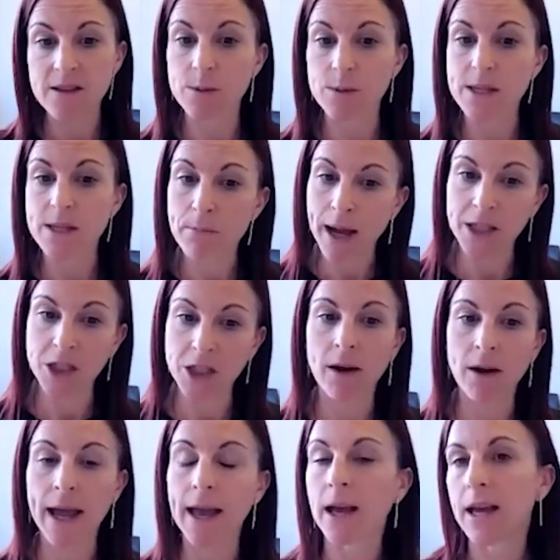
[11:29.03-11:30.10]
so it's much
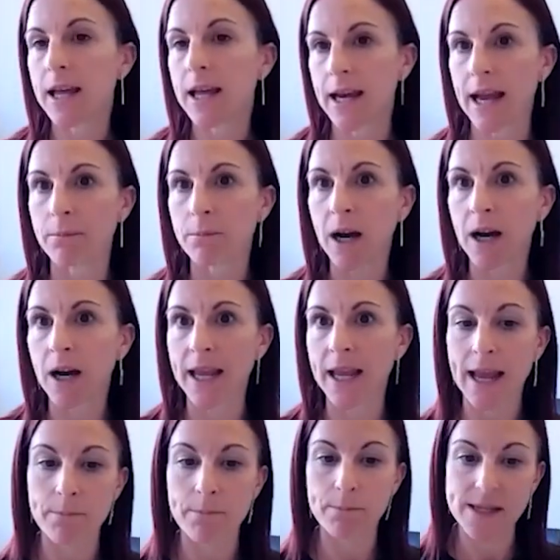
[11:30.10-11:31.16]
higher in our
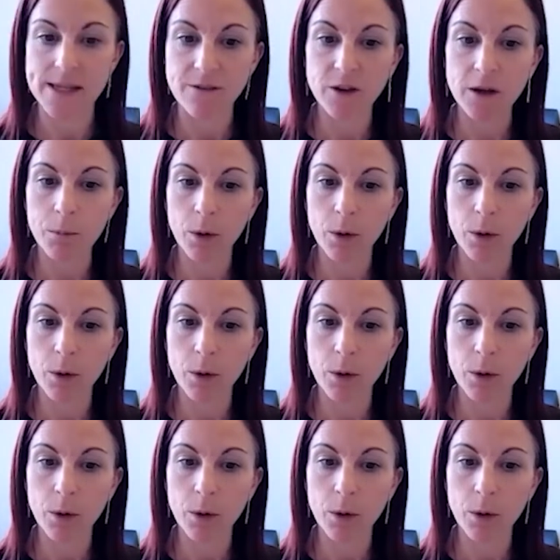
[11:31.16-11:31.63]
Māori and Pacific